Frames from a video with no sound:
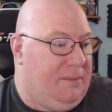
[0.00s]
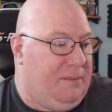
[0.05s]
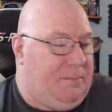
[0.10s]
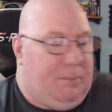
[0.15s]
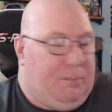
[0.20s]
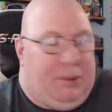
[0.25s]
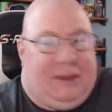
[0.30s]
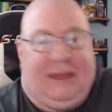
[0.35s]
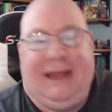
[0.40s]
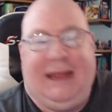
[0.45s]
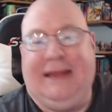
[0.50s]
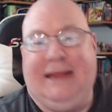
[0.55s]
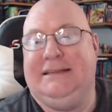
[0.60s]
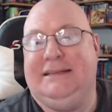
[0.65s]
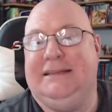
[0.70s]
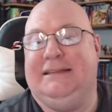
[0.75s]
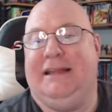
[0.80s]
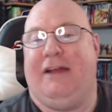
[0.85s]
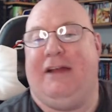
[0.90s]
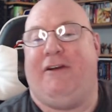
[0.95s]

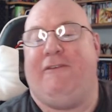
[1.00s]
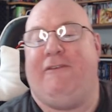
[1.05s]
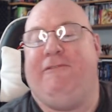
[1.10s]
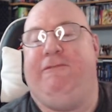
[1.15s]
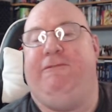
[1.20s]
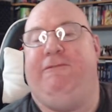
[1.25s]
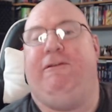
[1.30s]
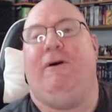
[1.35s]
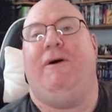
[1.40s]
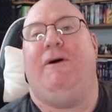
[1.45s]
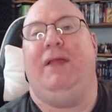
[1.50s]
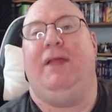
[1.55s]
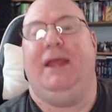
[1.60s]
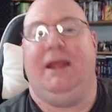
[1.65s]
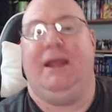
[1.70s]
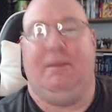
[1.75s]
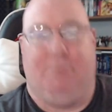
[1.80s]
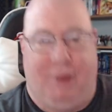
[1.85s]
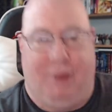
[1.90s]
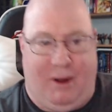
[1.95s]
places that are falling
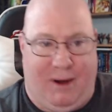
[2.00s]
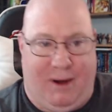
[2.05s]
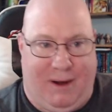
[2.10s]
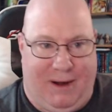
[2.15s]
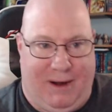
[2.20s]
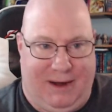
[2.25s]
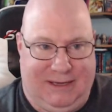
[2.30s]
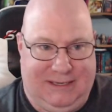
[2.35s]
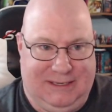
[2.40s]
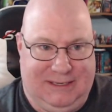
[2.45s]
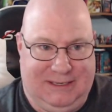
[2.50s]
apart.